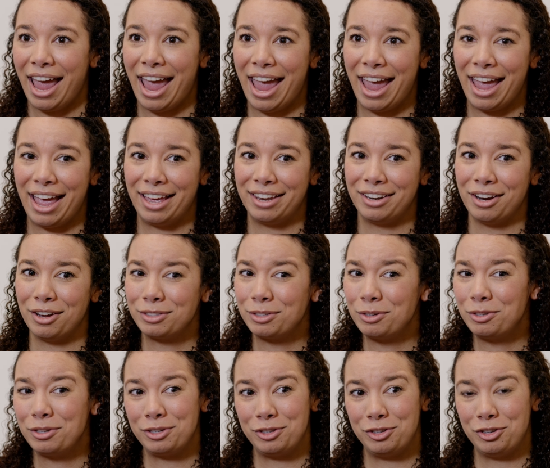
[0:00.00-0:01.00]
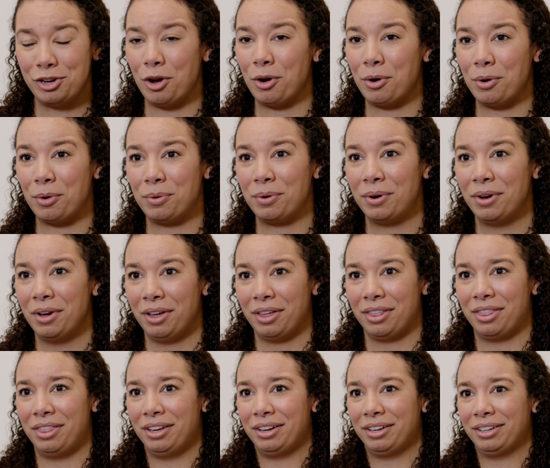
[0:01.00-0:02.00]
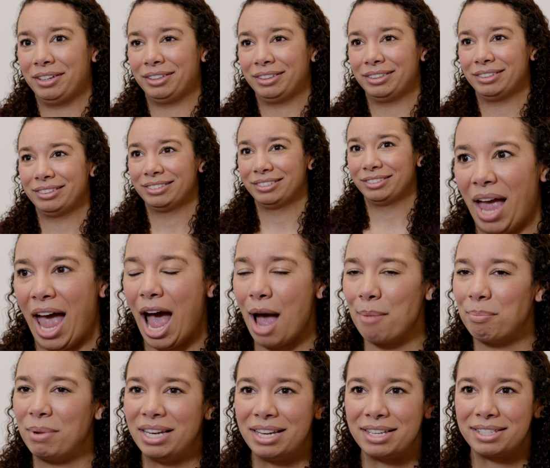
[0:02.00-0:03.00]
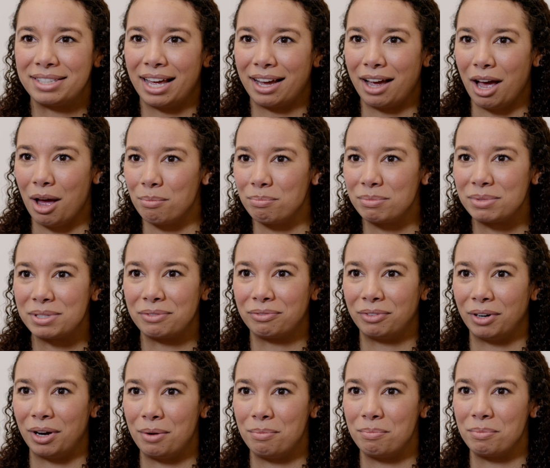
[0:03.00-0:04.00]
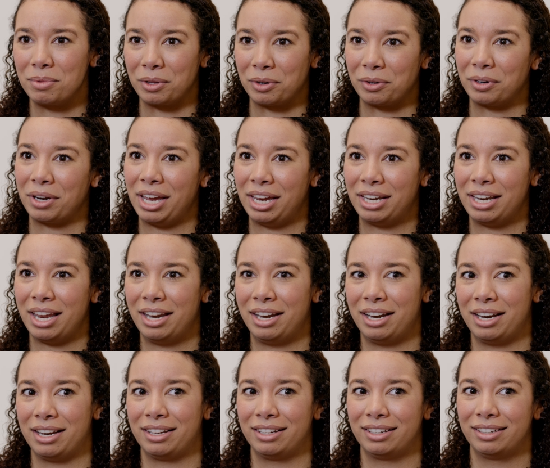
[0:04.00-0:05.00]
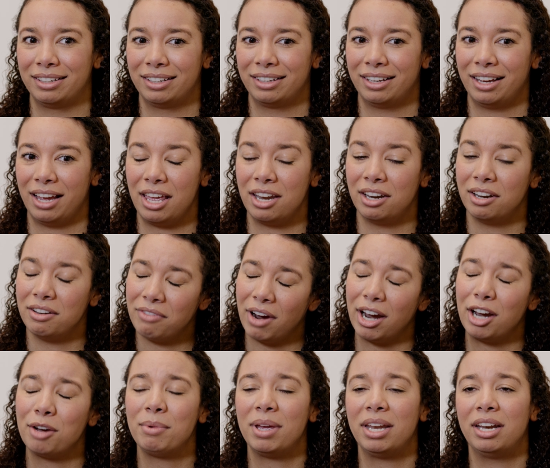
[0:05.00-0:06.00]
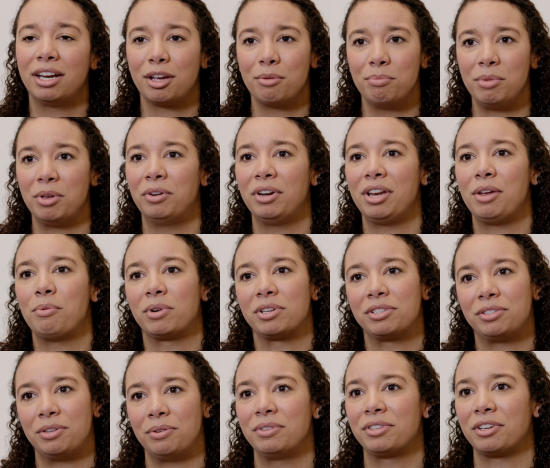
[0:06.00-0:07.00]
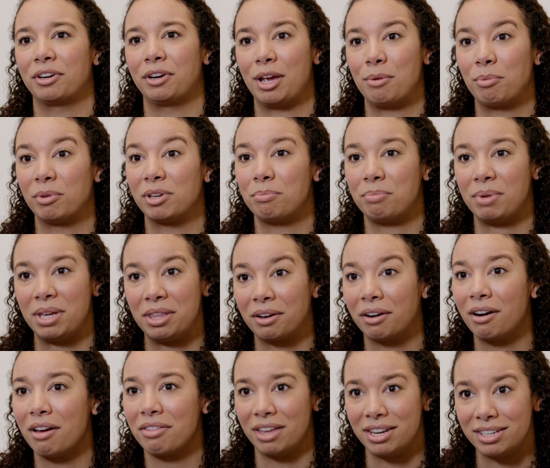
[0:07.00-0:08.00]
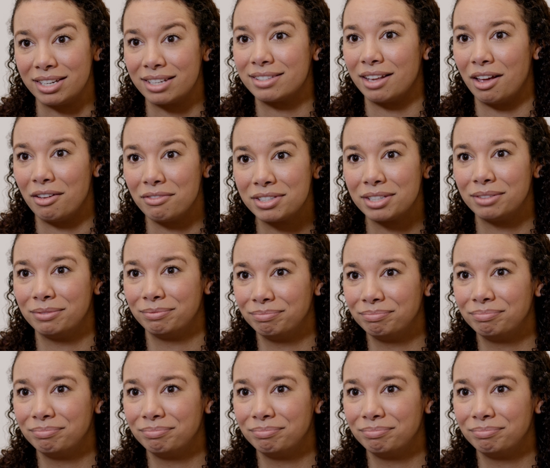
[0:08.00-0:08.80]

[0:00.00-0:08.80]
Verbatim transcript: and also just show the happiness that comes from learning in a, an environment and a community where students are able to be their authentic selves.